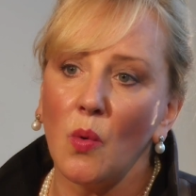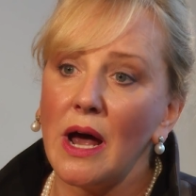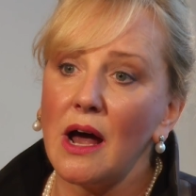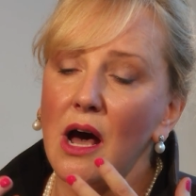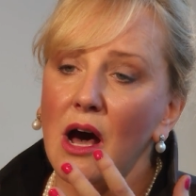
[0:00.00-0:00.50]

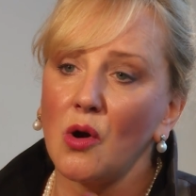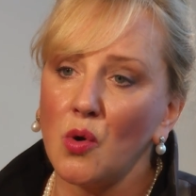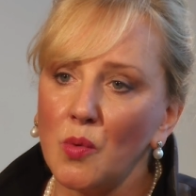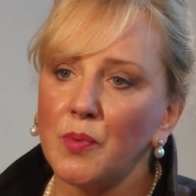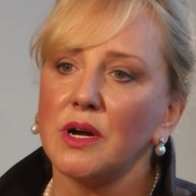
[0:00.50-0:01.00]
where our
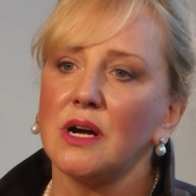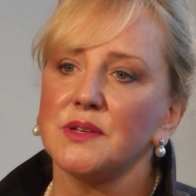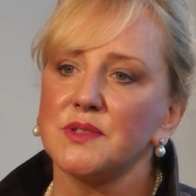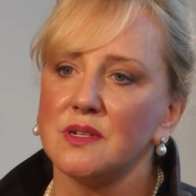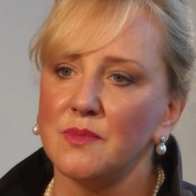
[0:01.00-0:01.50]
corporate
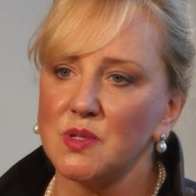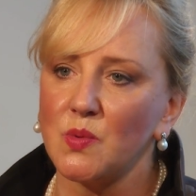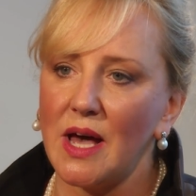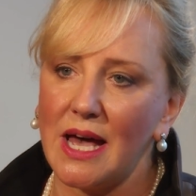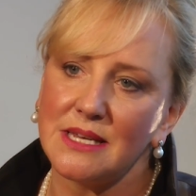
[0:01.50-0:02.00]
customers,
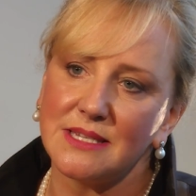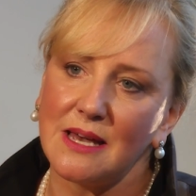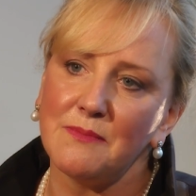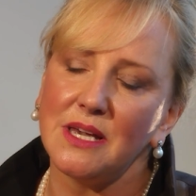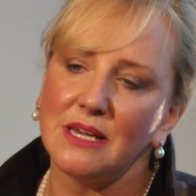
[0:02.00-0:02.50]
where
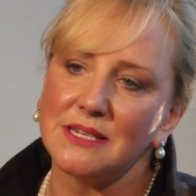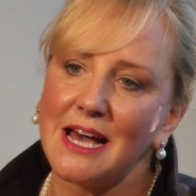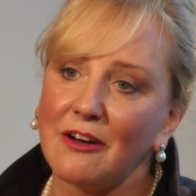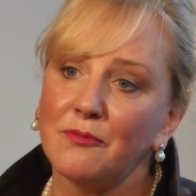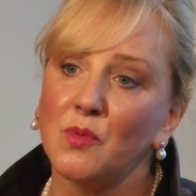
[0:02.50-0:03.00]
SMEs
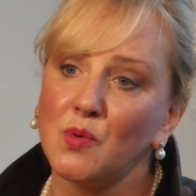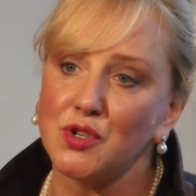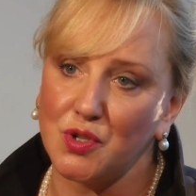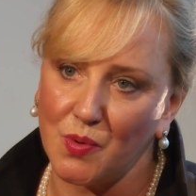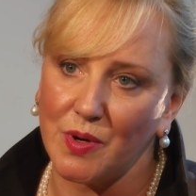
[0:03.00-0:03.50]
have more
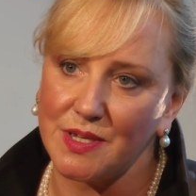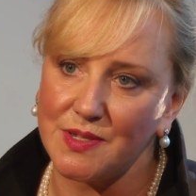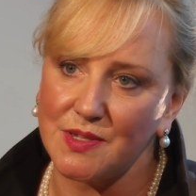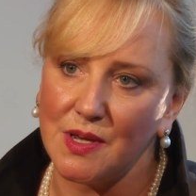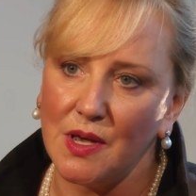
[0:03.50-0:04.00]

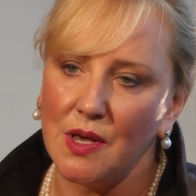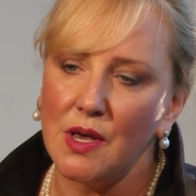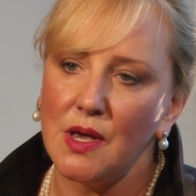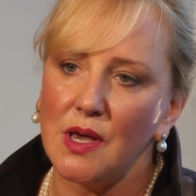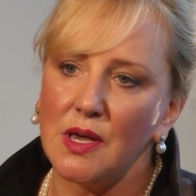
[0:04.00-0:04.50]
choice.
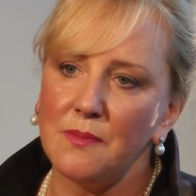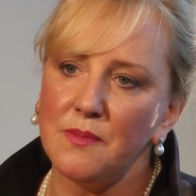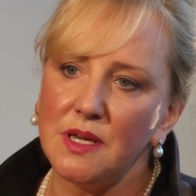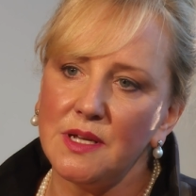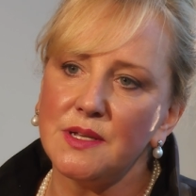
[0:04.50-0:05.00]
It
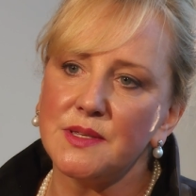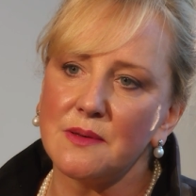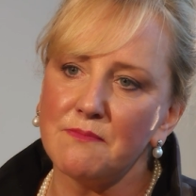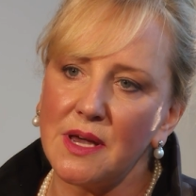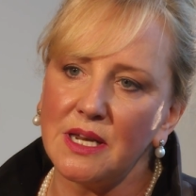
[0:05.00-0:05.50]
means
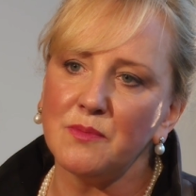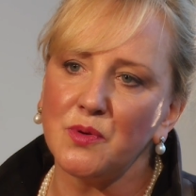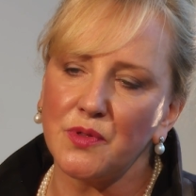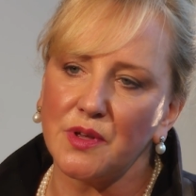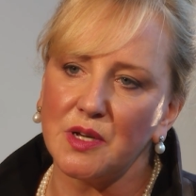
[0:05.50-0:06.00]
that many
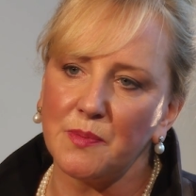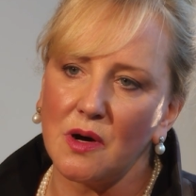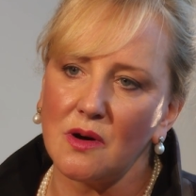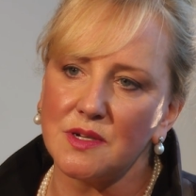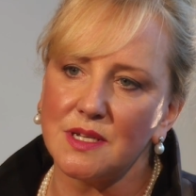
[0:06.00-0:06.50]
more third
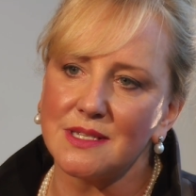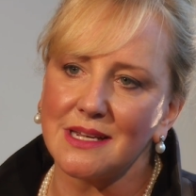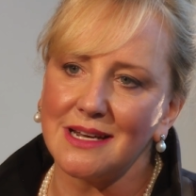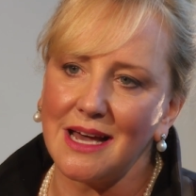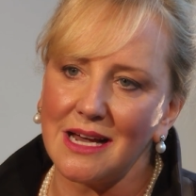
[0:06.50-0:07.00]
parties
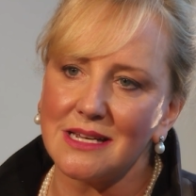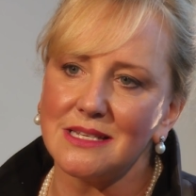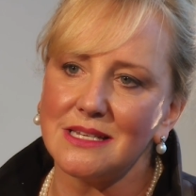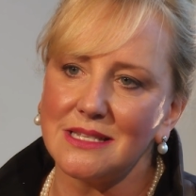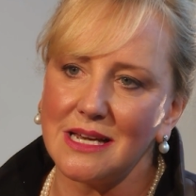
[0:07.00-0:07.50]
can
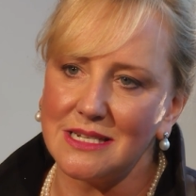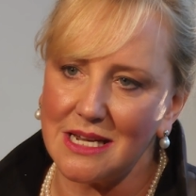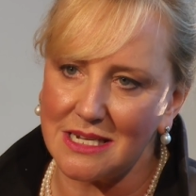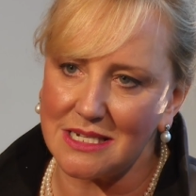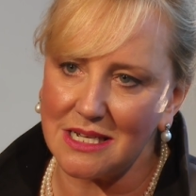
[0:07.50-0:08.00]
access their
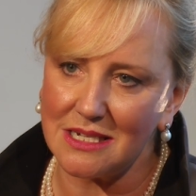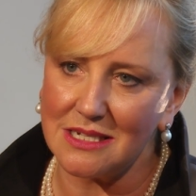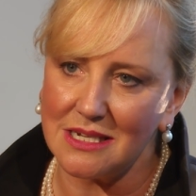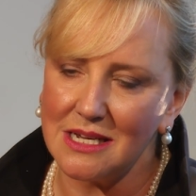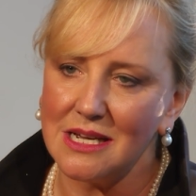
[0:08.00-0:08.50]
data,
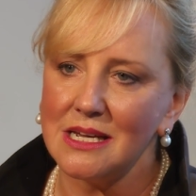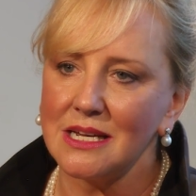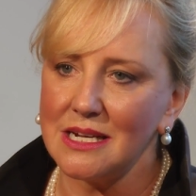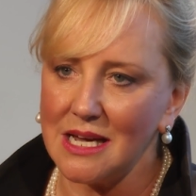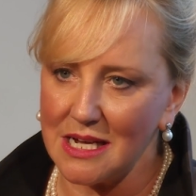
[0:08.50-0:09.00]

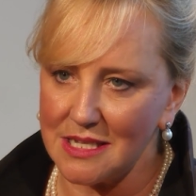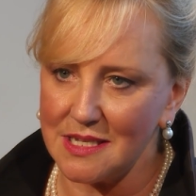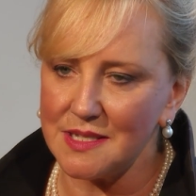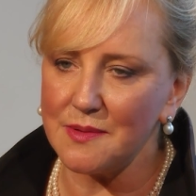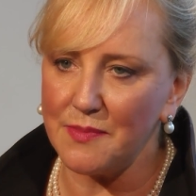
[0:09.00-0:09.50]
can
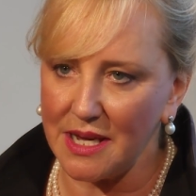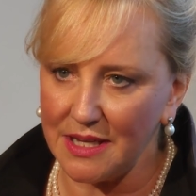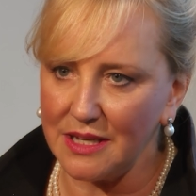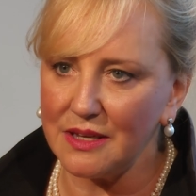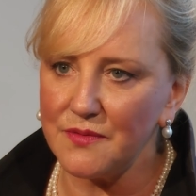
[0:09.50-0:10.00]
access the
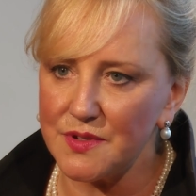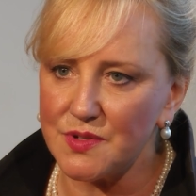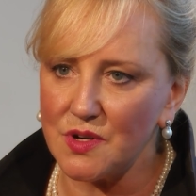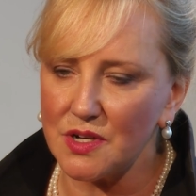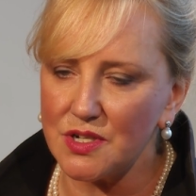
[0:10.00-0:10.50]
banking
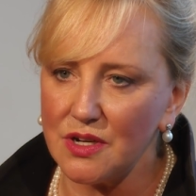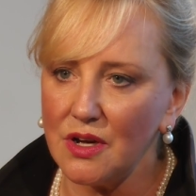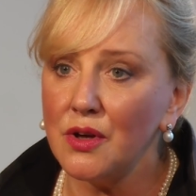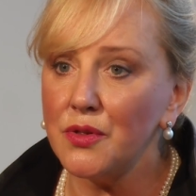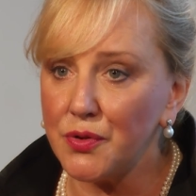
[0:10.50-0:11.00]
infrastructure
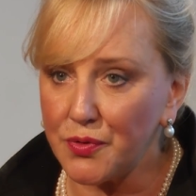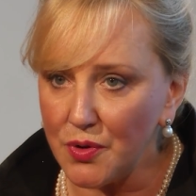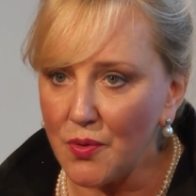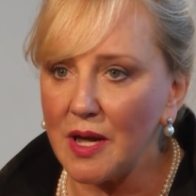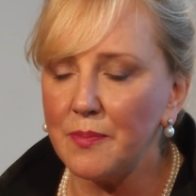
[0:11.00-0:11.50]

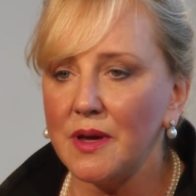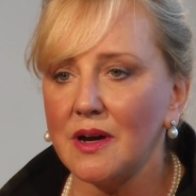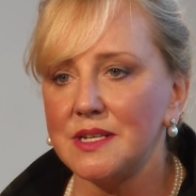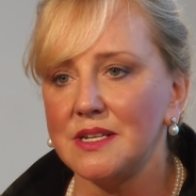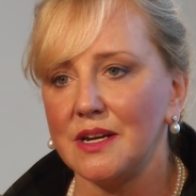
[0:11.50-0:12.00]
through
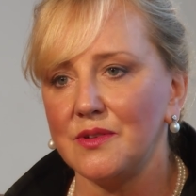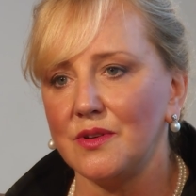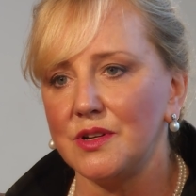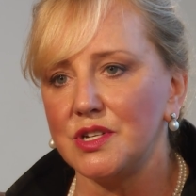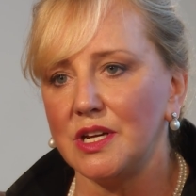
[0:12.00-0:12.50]
API
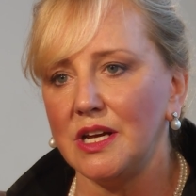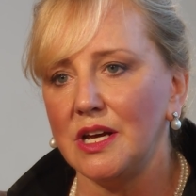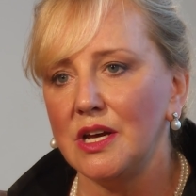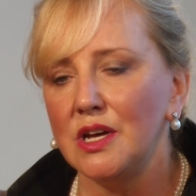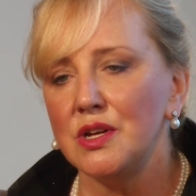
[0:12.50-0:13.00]
technology
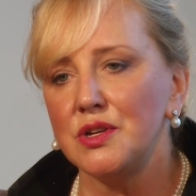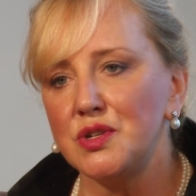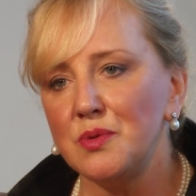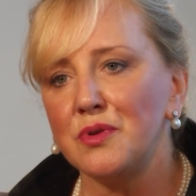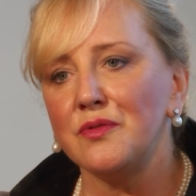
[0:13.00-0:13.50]

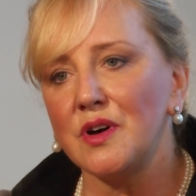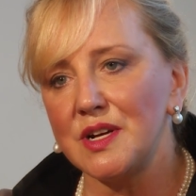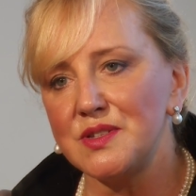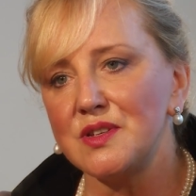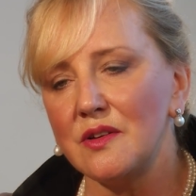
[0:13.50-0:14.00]
to
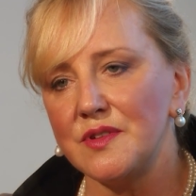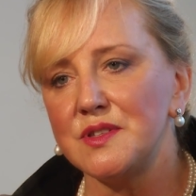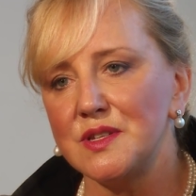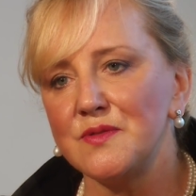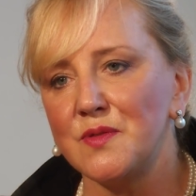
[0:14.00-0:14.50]
provide
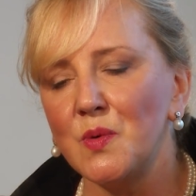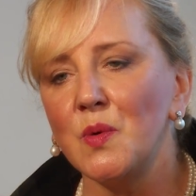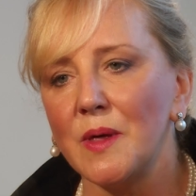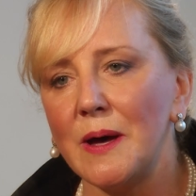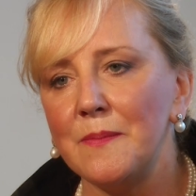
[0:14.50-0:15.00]
services
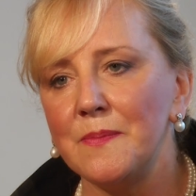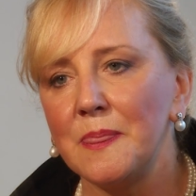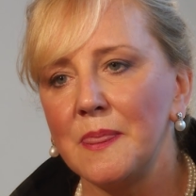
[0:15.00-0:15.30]
for them.